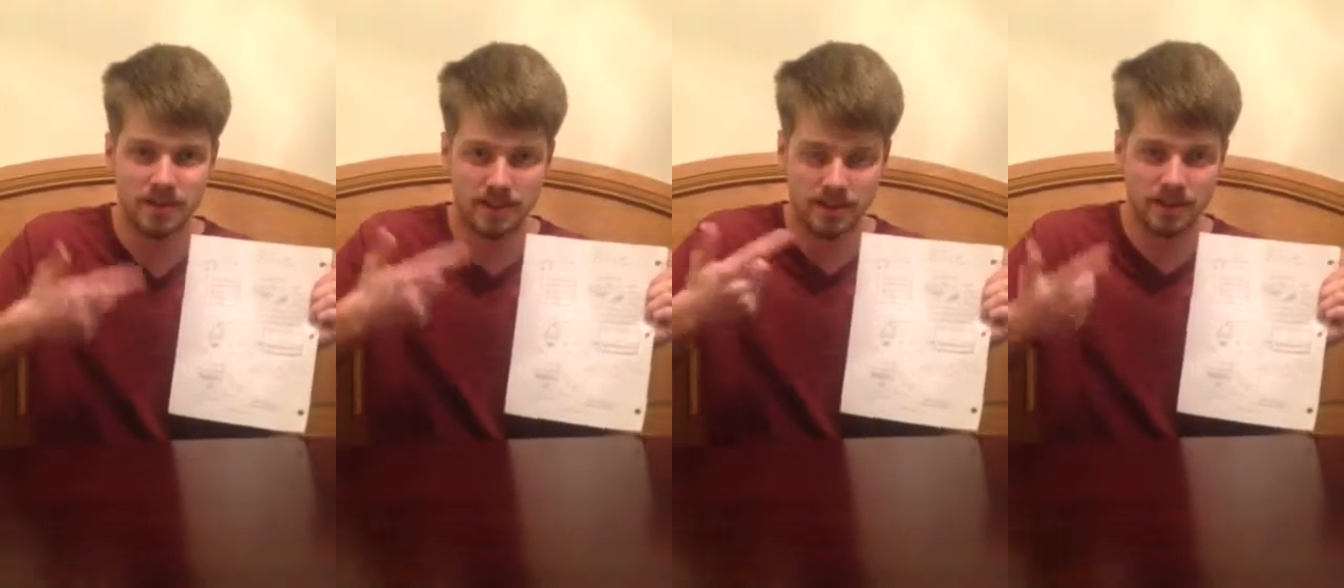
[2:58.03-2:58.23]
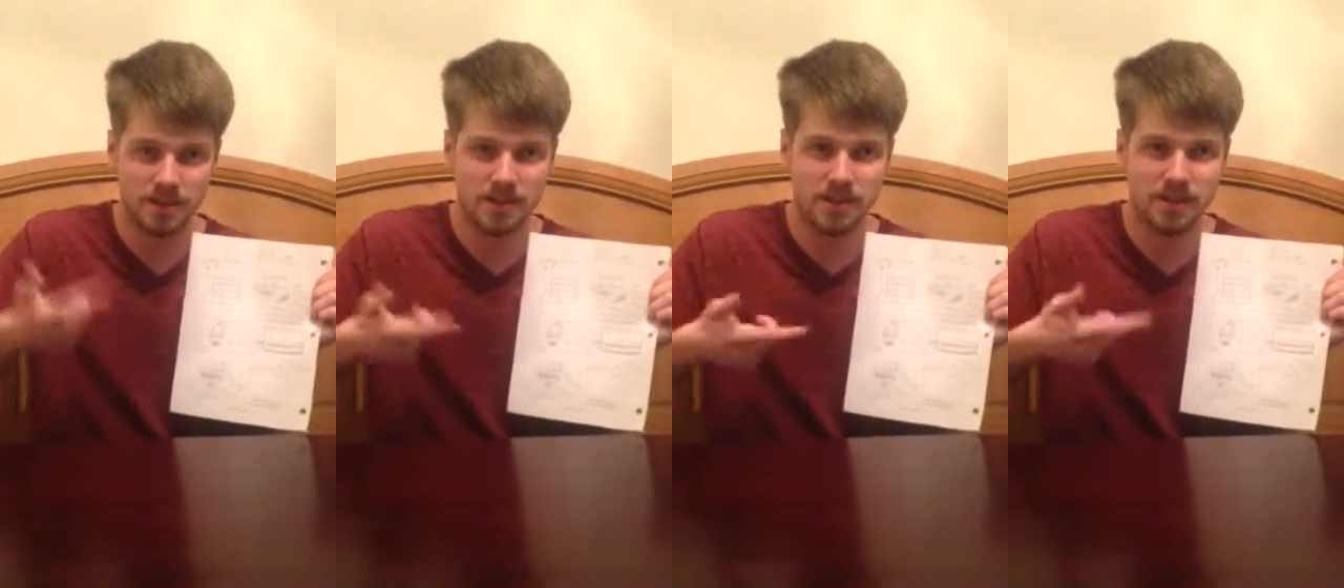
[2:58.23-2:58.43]

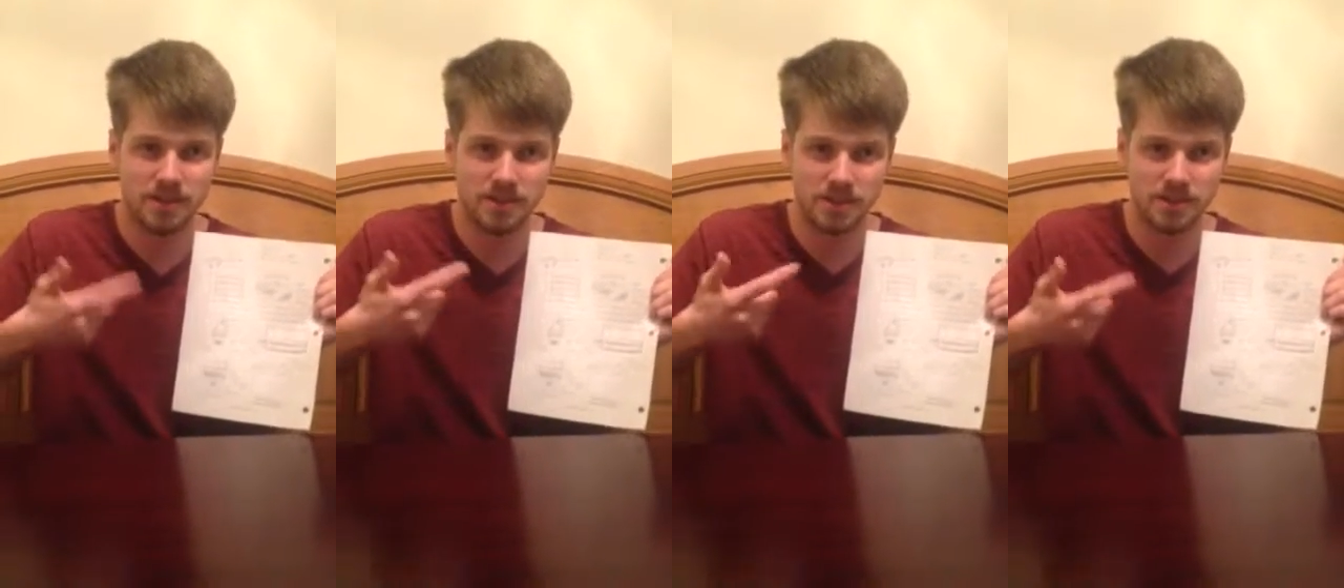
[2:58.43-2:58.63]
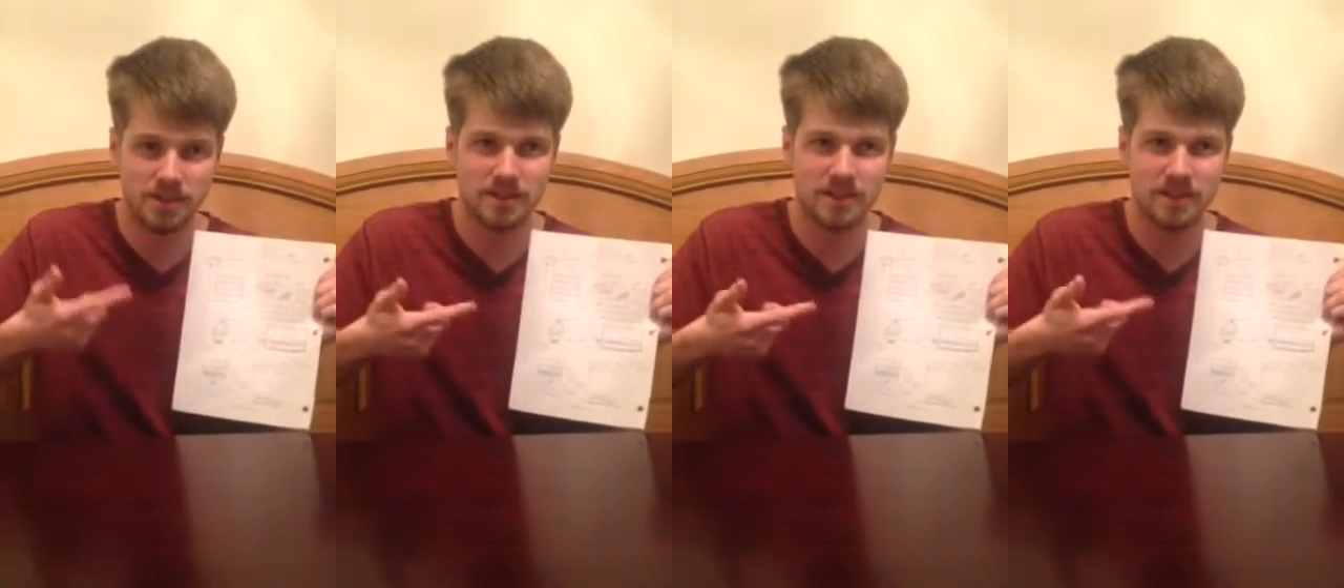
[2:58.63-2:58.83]

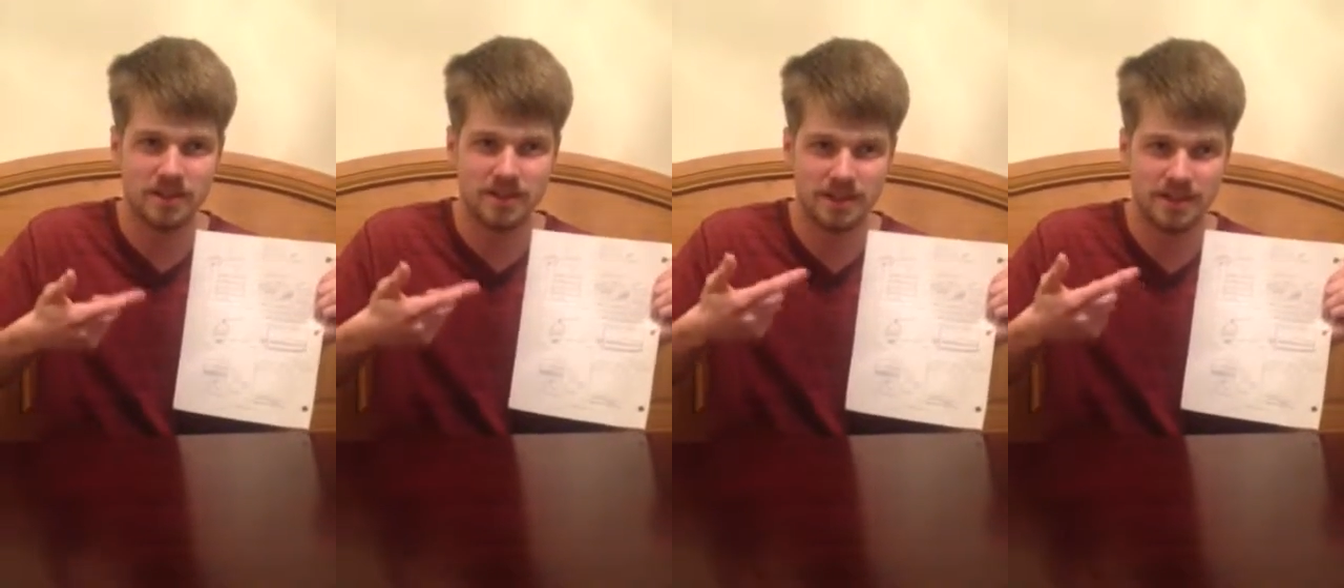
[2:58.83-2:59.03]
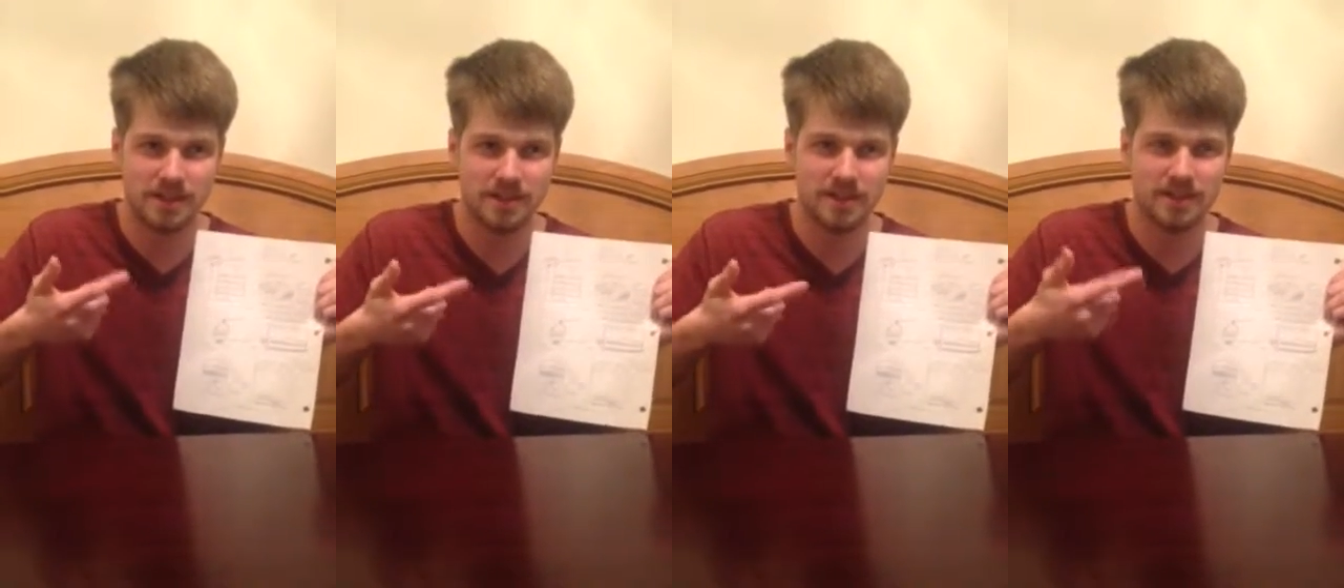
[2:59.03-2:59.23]
induction
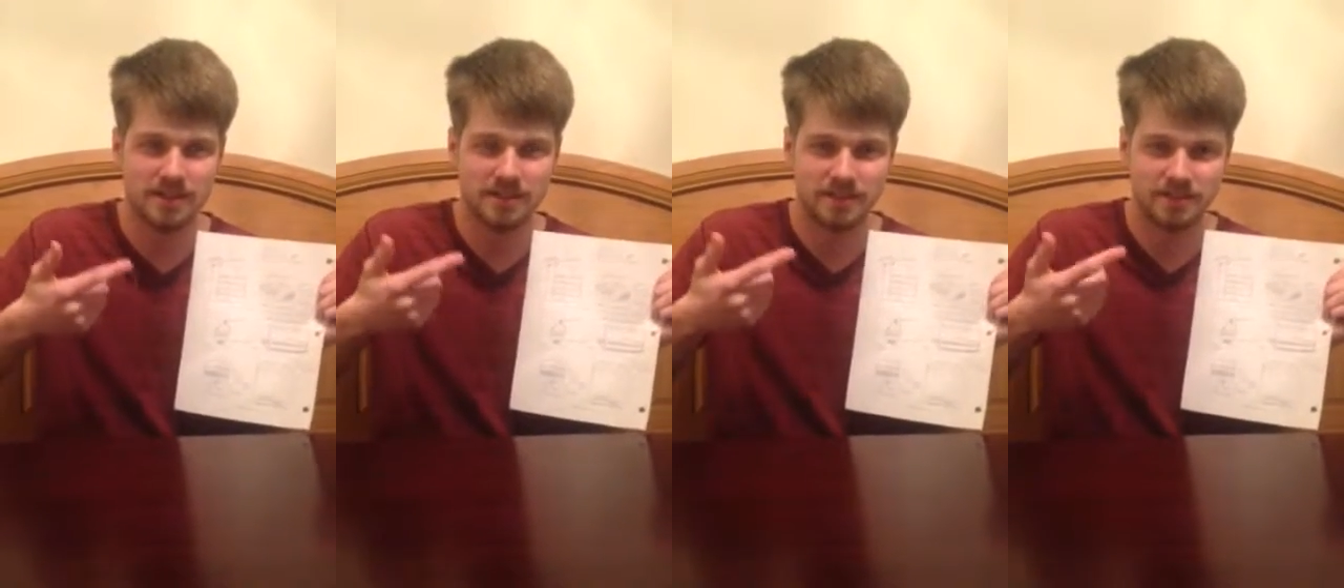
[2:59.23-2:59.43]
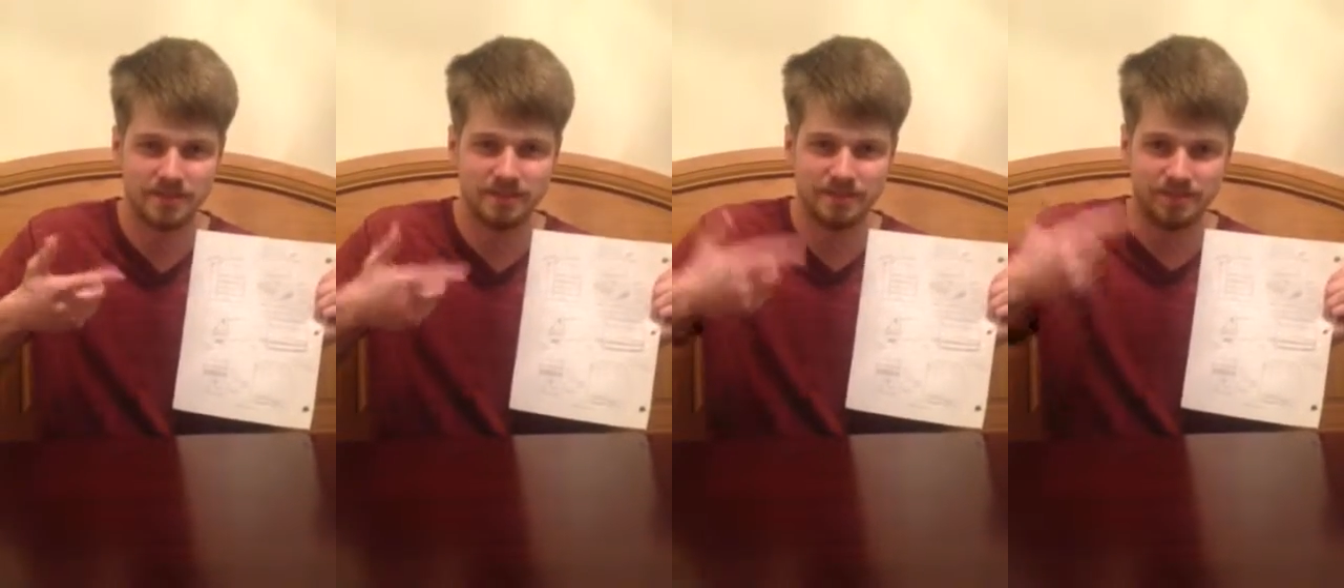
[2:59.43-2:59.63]

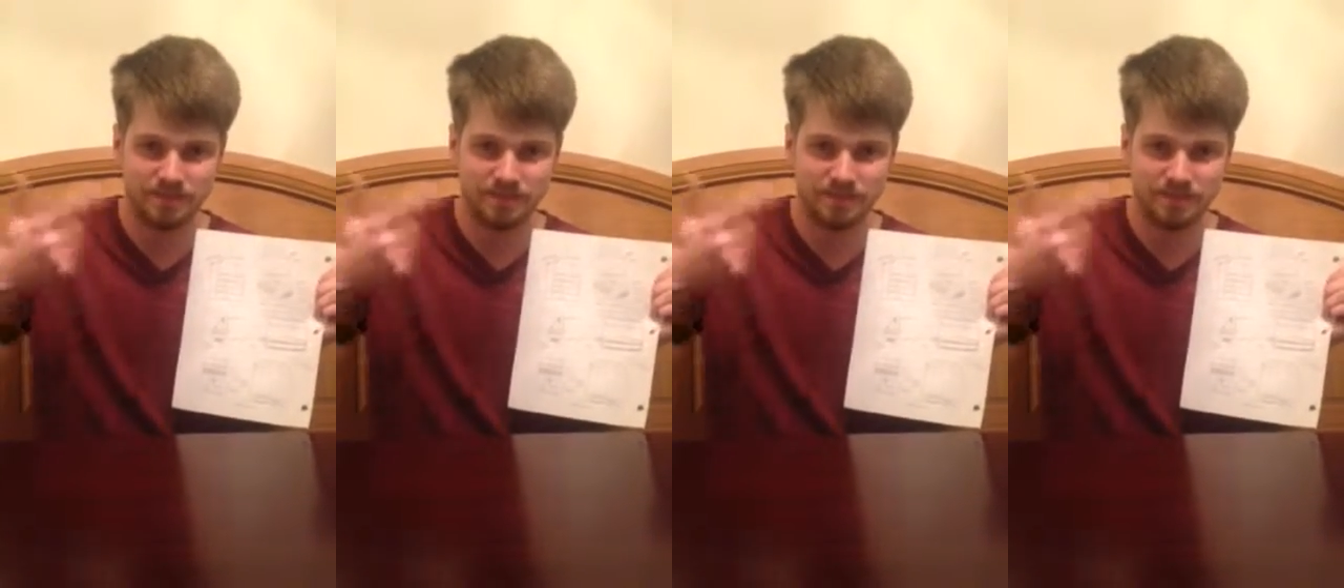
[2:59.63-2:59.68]
and